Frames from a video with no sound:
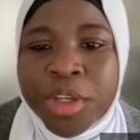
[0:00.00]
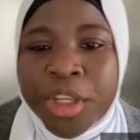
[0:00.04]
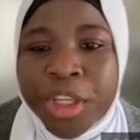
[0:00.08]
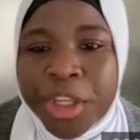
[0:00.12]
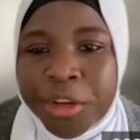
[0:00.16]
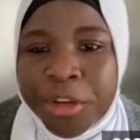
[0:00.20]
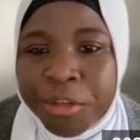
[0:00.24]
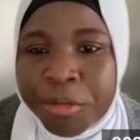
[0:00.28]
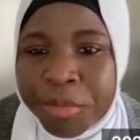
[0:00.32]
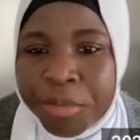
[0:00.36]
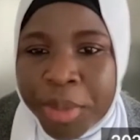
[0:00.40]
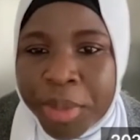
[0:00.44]

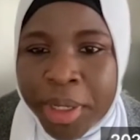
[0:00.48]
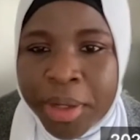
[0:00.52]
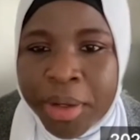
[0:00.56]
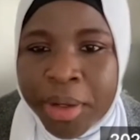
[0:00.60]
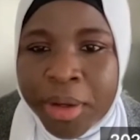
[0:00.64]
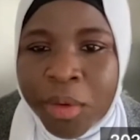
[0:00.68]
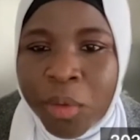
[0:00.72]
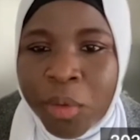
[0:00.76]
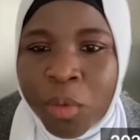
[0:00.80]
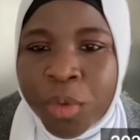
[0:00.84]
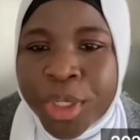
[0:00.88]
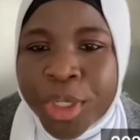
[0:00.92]
give me,
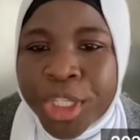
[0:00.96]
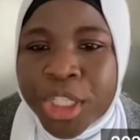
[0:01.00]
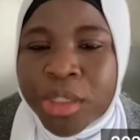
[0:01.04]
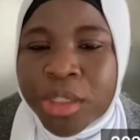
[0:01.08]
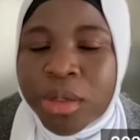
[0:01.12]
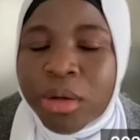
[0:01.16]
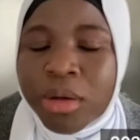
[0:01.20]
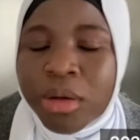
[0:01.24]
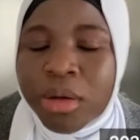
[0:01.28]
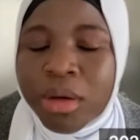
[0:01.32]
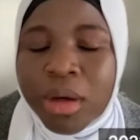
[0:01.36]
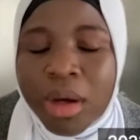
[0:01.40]
which,
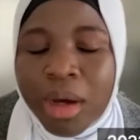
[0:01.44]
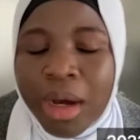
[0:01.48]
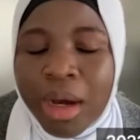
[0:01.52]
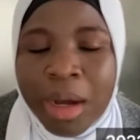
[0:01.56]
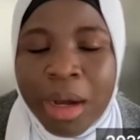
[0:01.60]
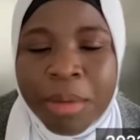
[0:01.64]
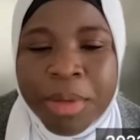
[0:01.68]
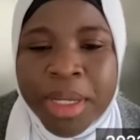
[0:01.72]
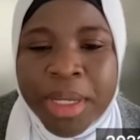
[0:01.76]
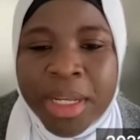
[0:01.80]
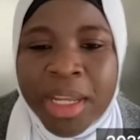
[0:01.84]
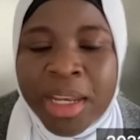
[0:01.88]
I
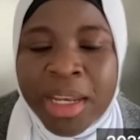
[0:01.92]
mean,